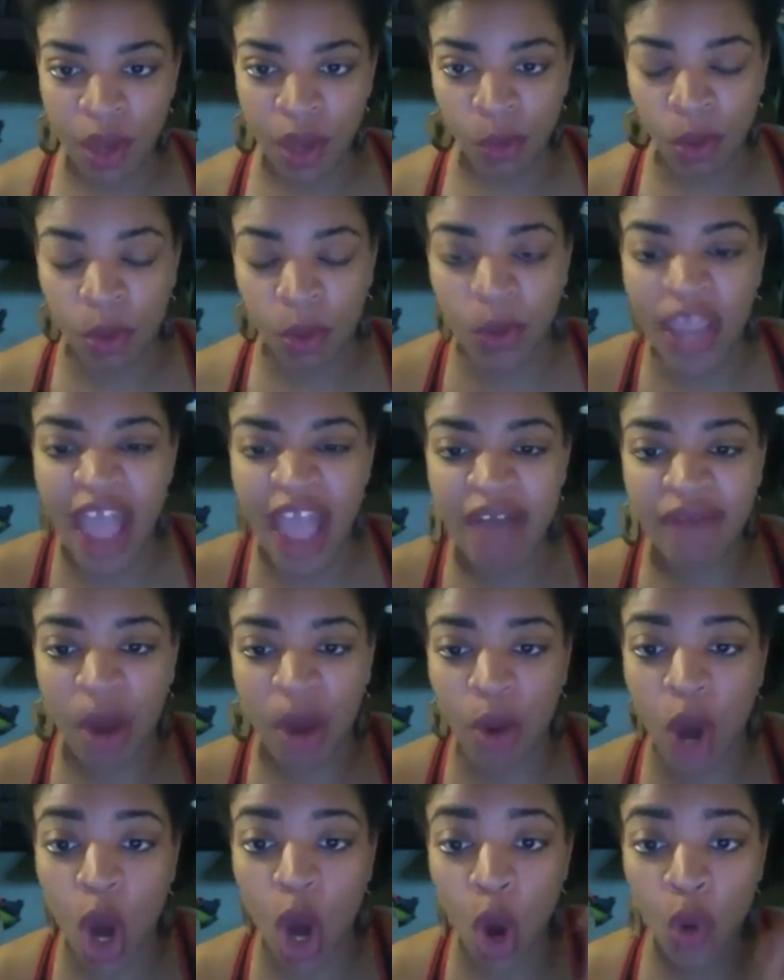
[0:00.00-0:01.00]
Where we have
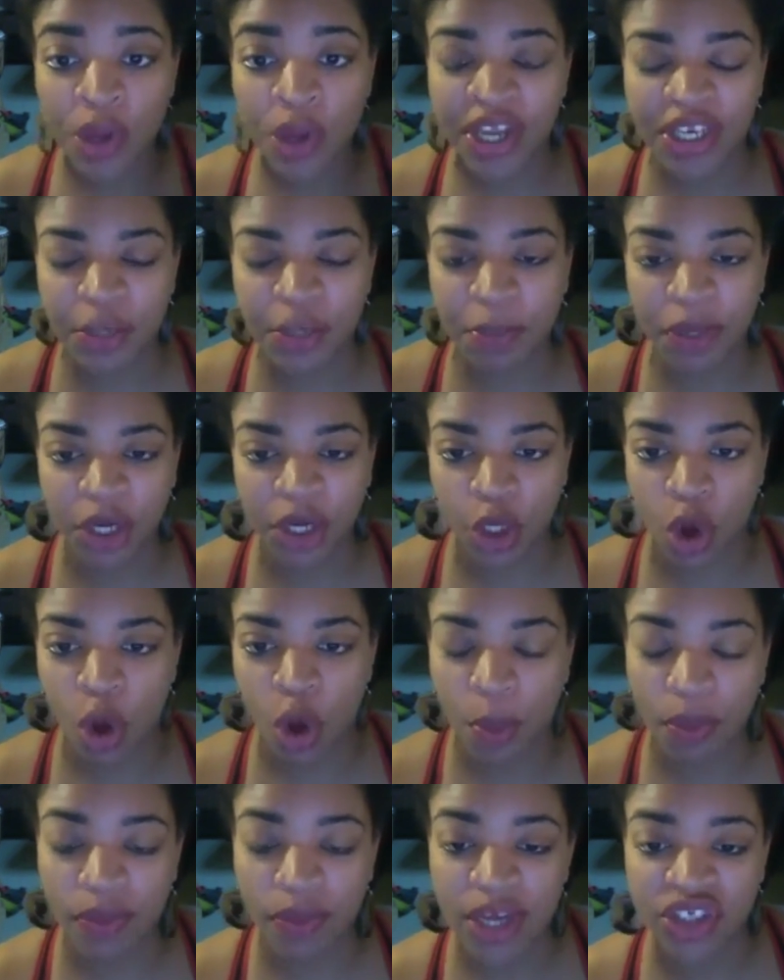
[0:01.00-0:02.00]
our own independent
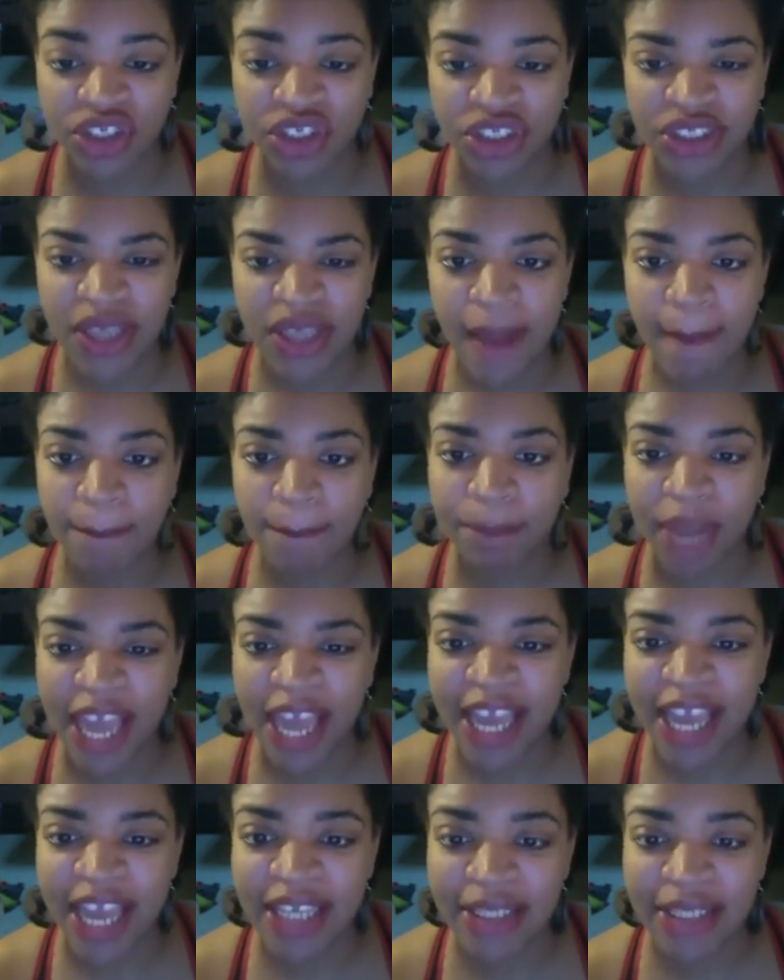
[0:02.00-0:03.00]
corporations,
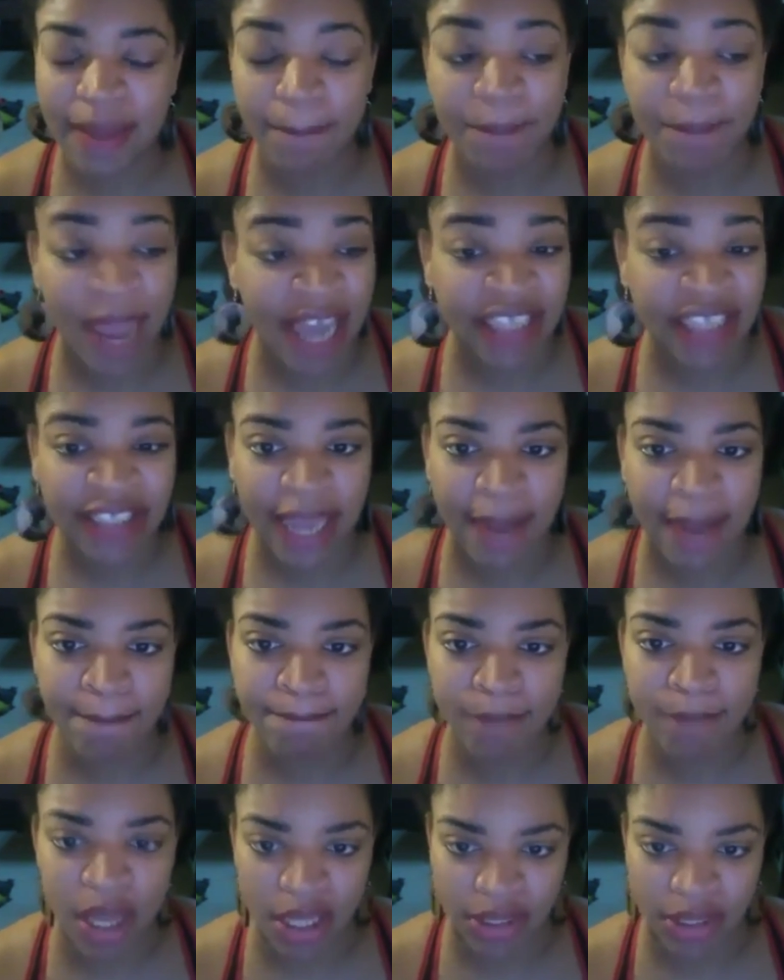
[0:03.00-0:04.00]
banks, and
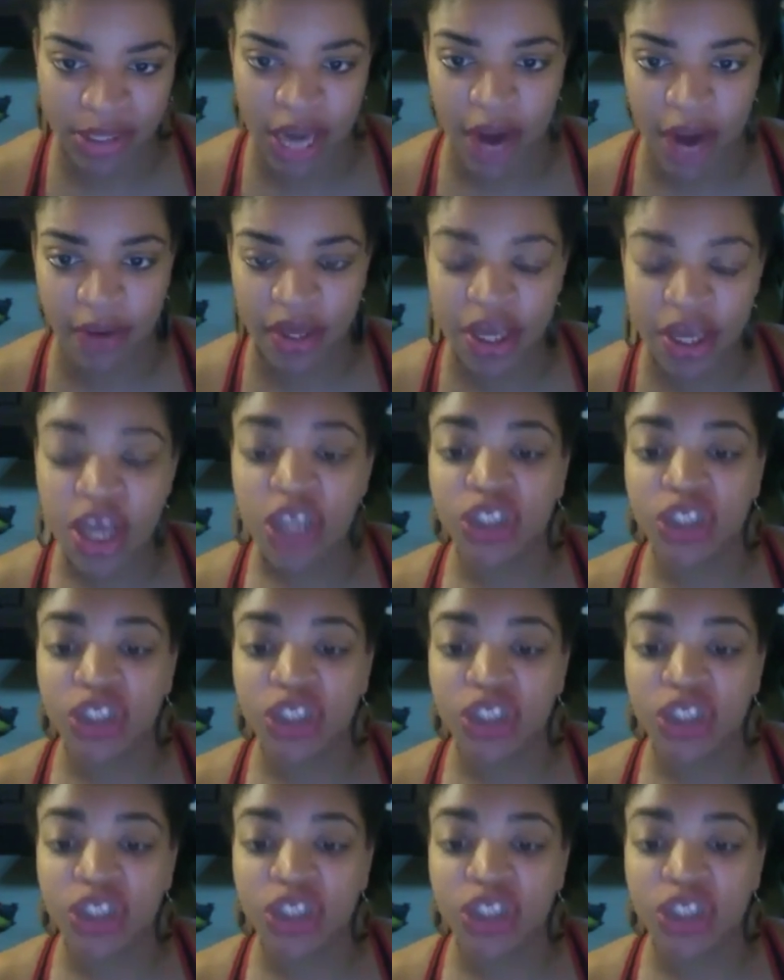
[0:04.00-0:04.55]
military.